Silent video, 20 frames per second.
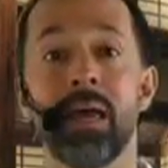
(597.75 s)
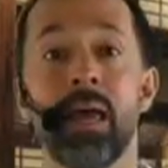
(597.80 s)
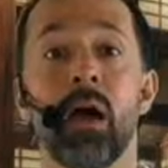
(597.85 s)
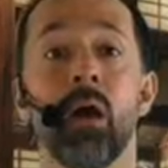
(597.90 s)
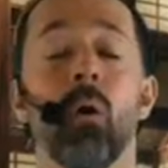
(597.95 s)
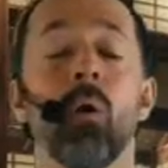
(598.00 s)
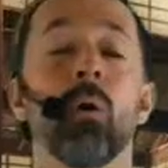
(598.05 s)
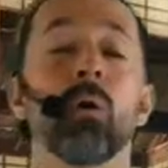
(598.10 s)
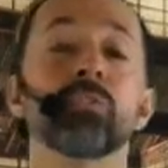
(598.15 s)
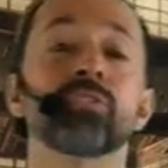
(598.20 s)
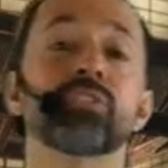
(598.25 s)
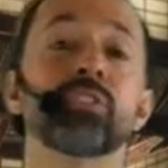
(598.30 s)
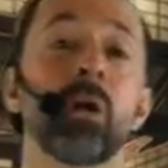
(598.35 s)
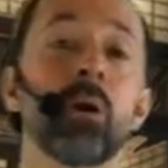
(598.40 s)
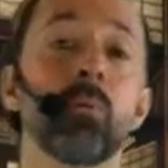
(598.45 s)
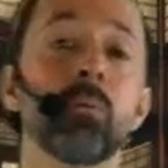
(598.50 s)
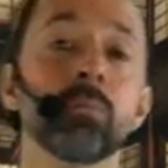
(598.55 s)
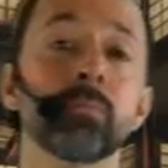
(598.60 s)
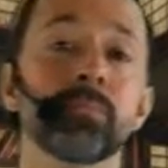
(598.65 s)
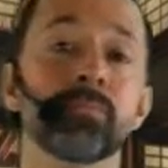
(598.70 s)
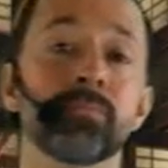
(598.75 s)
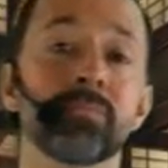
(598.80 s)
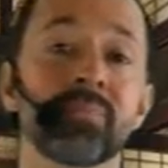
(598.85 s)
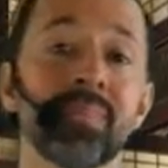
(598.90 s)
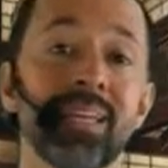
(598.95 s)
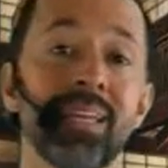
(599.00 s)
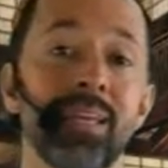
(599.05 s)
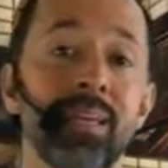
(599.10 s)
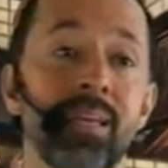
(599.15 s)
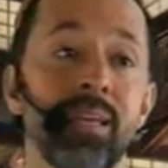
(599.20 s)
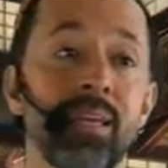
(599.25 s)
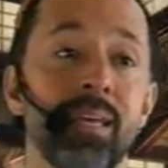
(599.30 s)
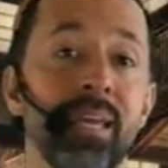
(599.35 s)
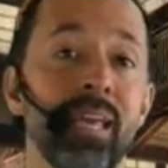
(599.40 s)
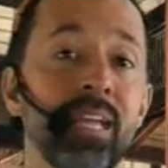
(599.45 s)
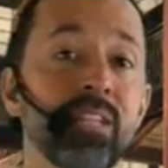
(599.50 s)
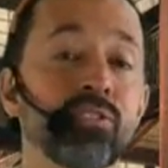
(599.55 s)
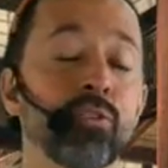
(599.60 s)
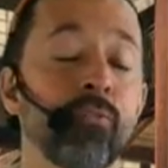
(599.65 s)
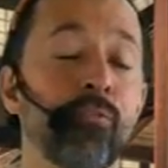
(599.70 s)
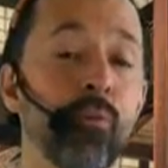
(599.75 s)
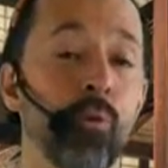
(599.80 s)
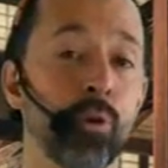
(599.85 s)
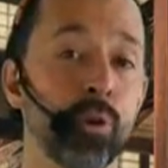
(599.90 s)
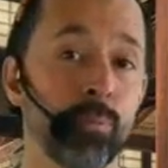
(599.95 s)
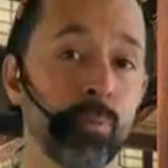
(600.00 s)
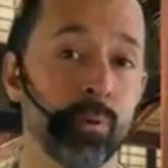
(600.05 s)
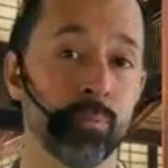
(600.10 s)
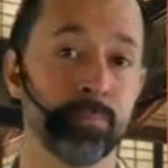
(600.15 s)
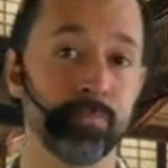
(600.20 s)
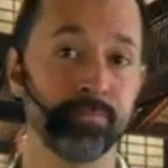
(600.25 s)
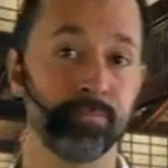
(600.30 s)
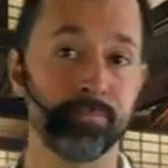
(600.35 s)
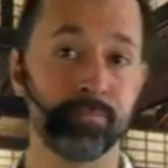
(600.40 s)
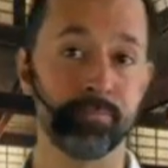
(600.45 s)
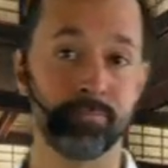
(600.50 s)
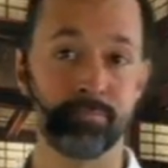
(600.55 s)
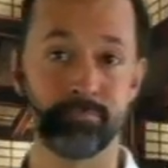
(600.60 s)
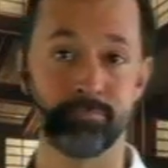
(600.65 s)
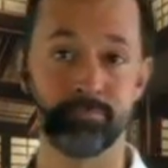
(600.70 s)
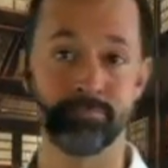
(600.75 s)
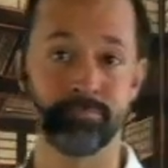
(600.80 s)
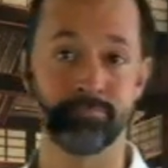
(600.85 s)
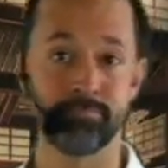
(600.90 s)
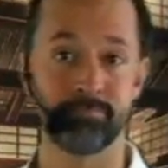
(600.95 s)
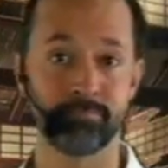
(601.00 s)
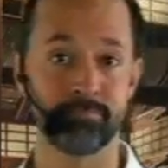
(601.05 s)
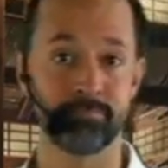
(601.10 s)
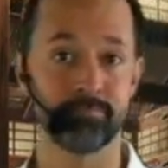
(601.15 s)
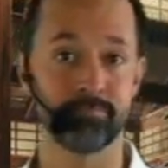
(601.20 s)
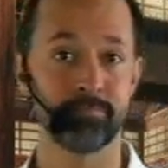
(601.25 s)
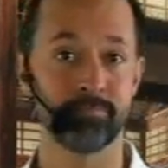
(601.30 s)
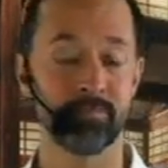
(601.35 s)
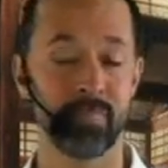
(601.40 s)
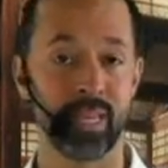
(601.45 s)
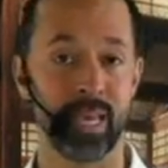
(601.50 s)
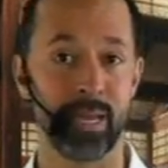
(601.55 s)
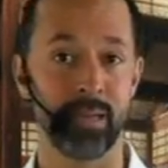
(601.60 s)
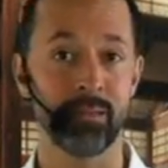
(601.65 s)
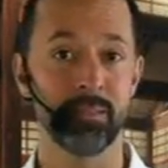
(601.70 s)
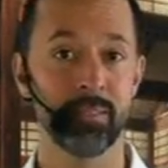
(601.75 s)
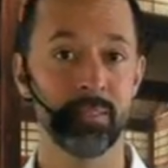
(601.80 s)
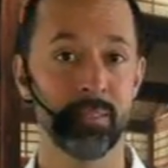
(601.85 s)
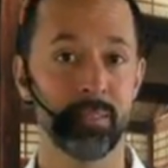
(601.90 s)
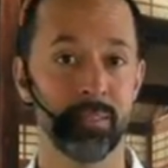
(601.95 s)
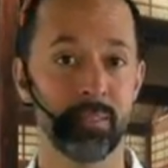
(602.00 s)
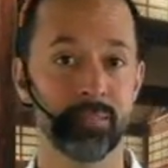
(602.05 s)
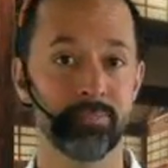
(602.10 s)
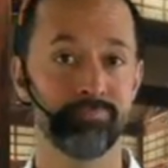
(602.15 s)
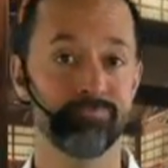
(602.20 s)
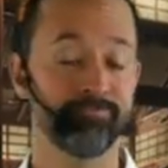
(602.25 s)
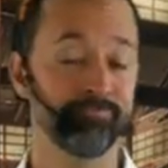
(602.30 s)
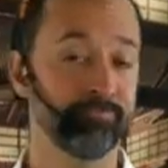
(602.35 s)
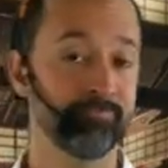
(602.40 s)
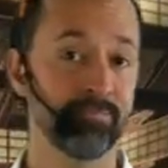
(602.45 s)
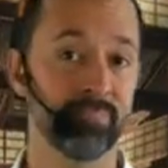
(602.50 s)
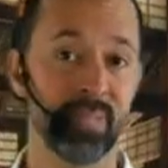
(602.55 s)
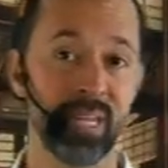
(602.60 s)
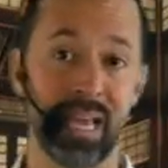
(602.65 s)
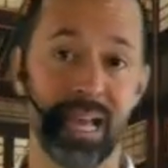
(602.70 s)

Also, it's affordable. Okay? At the